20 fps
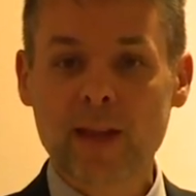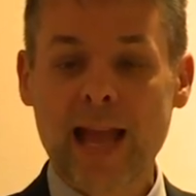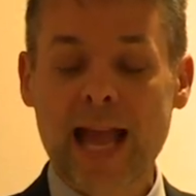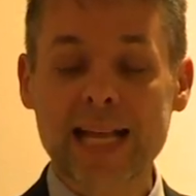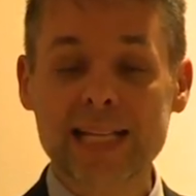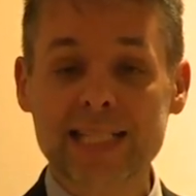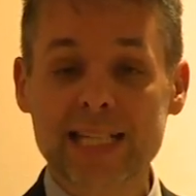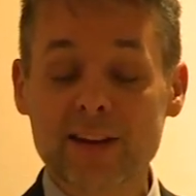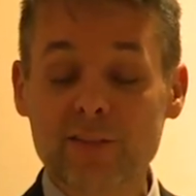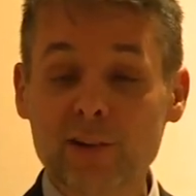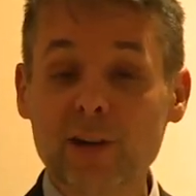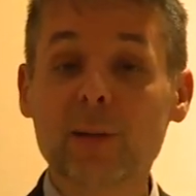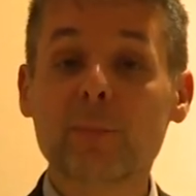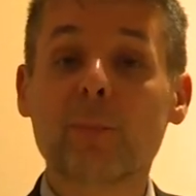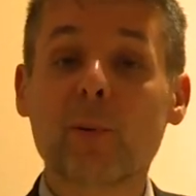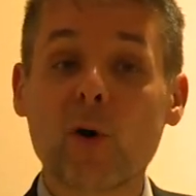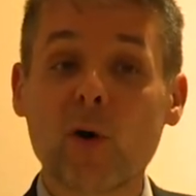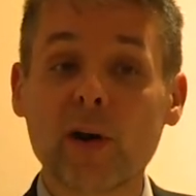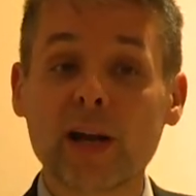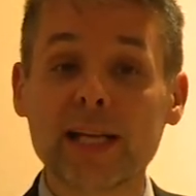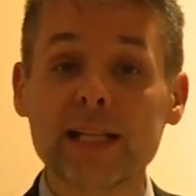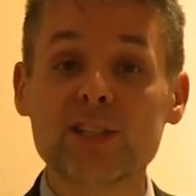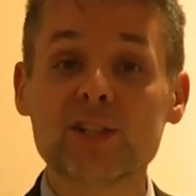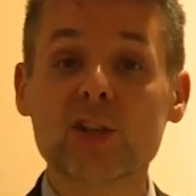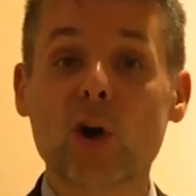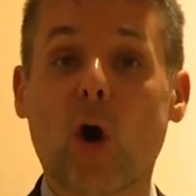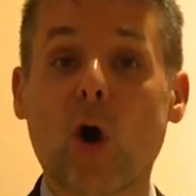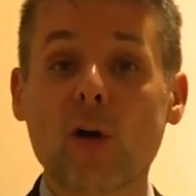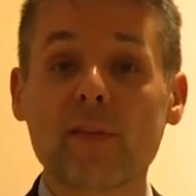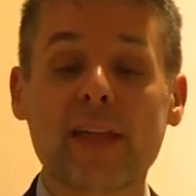At several
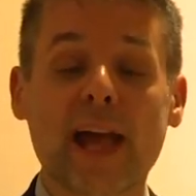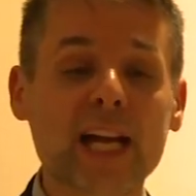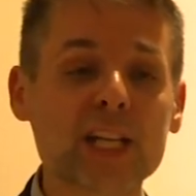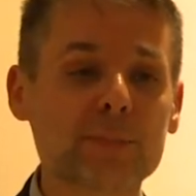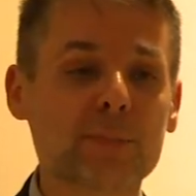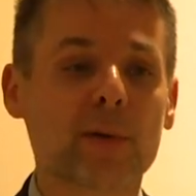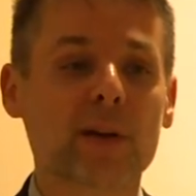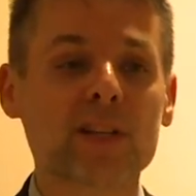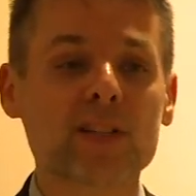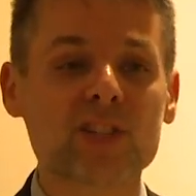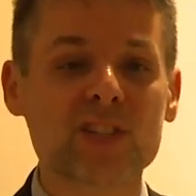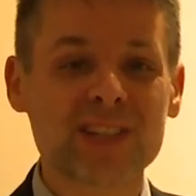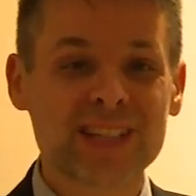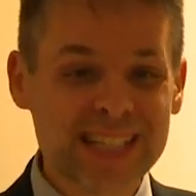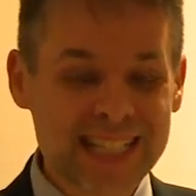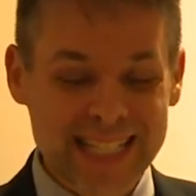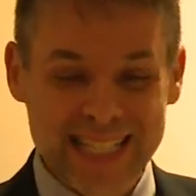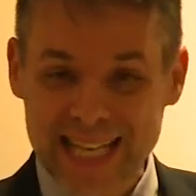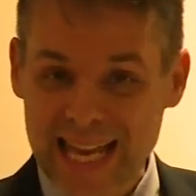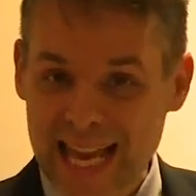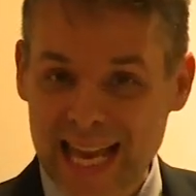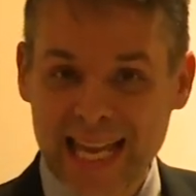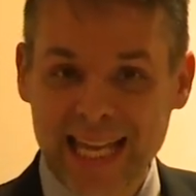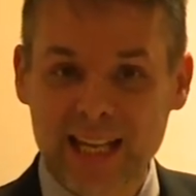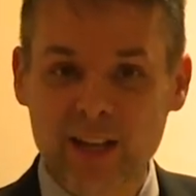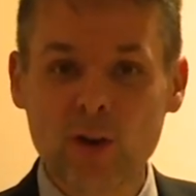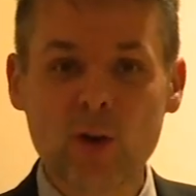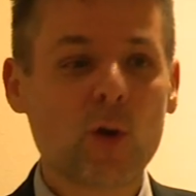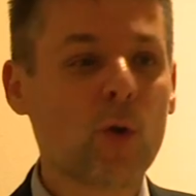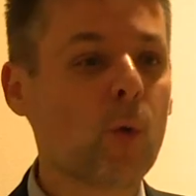points, all the experts
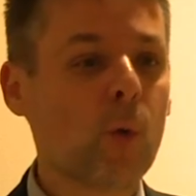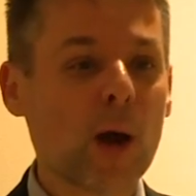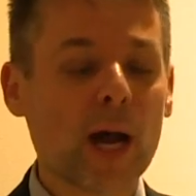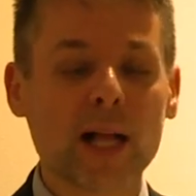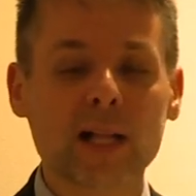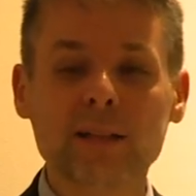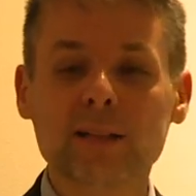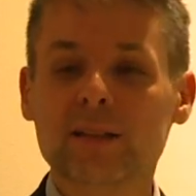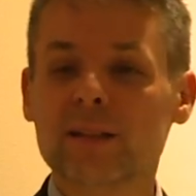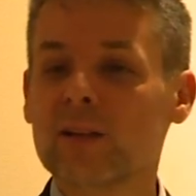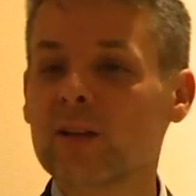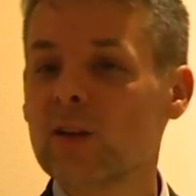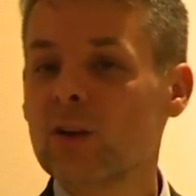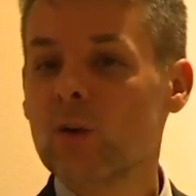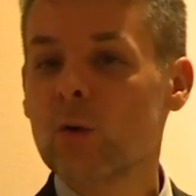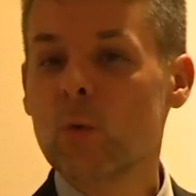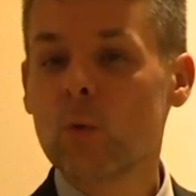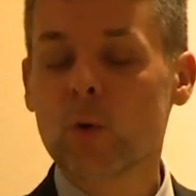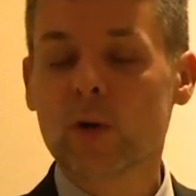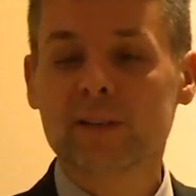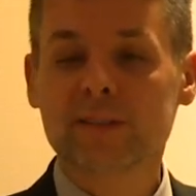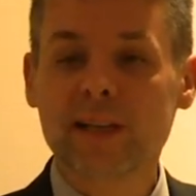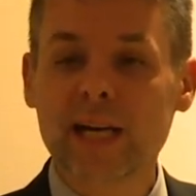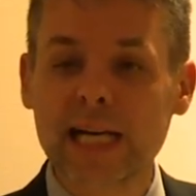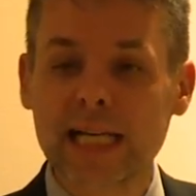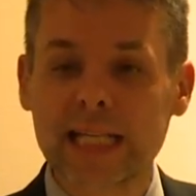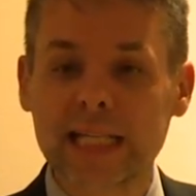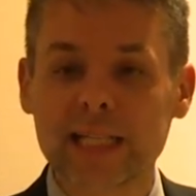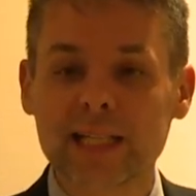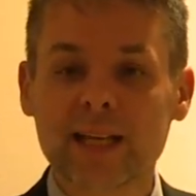say, well, we're
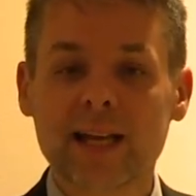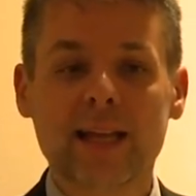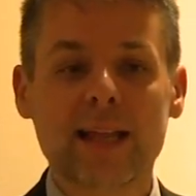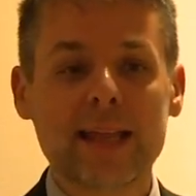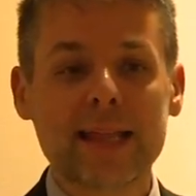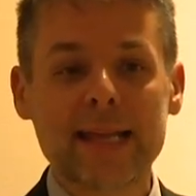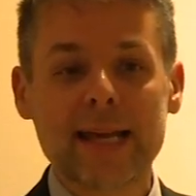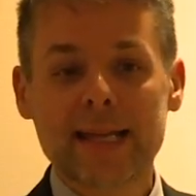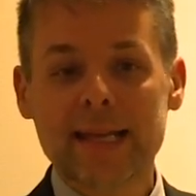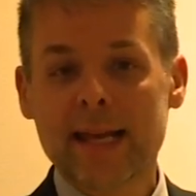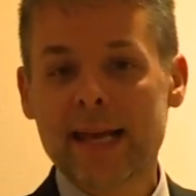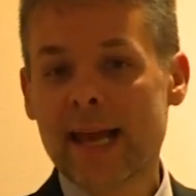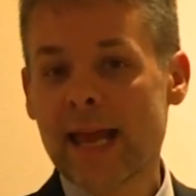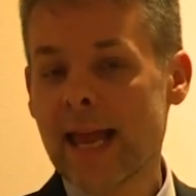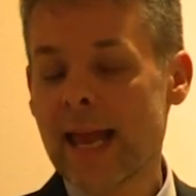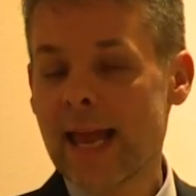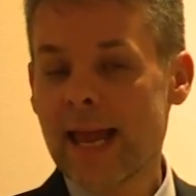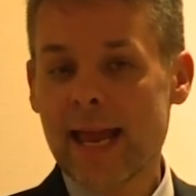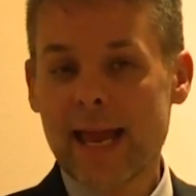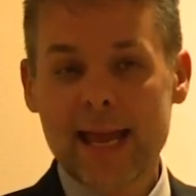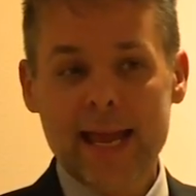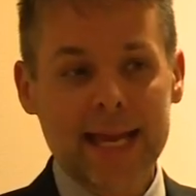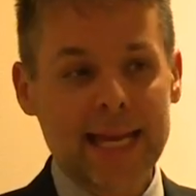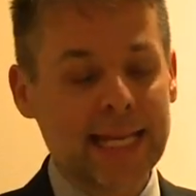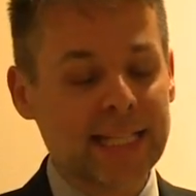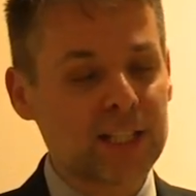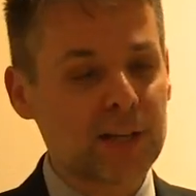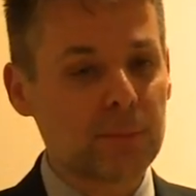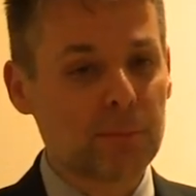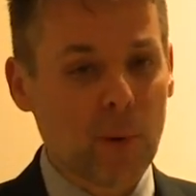done.
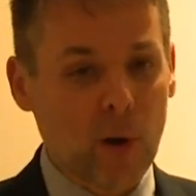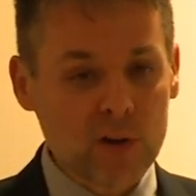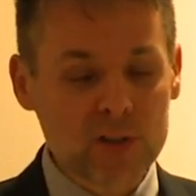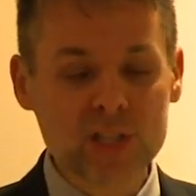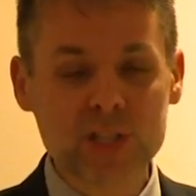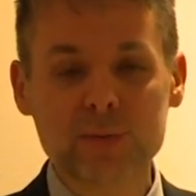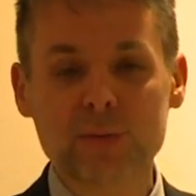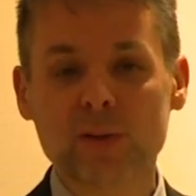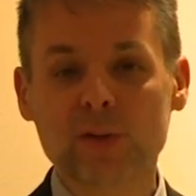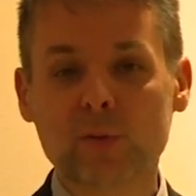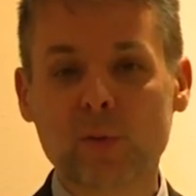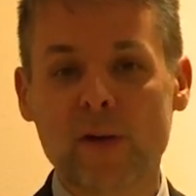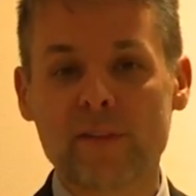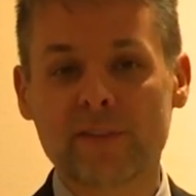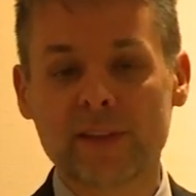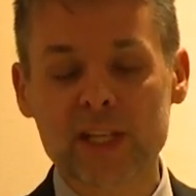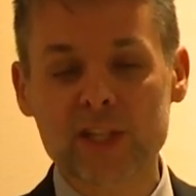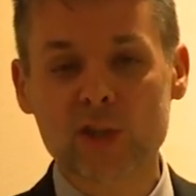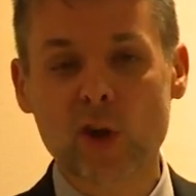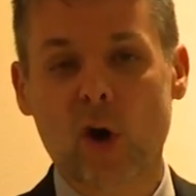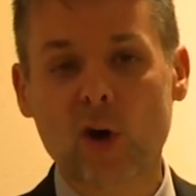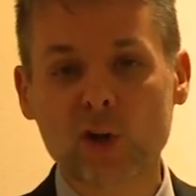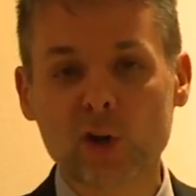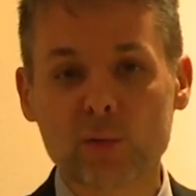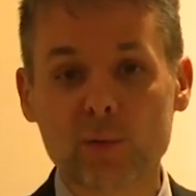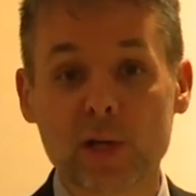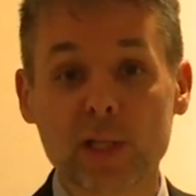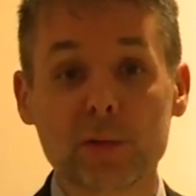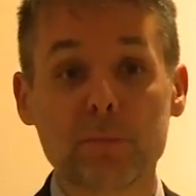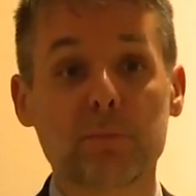It's impossible to have this
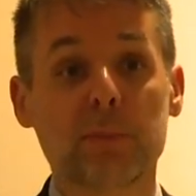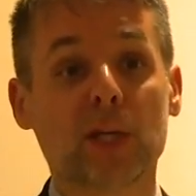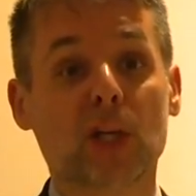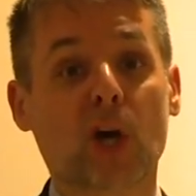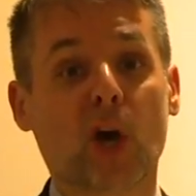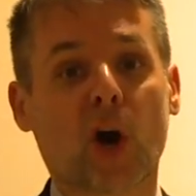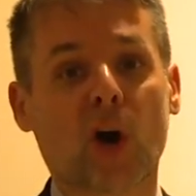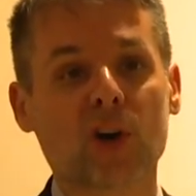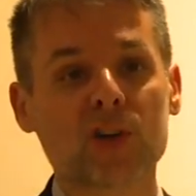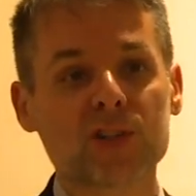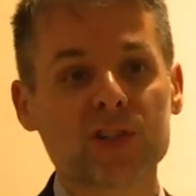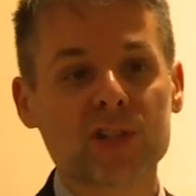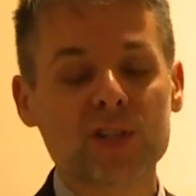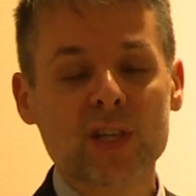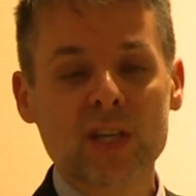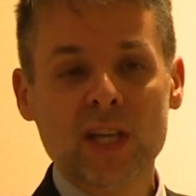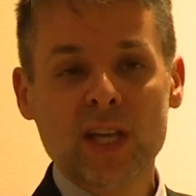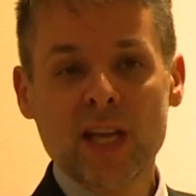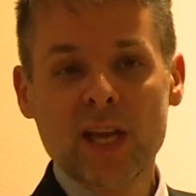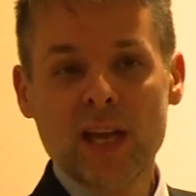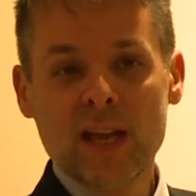document because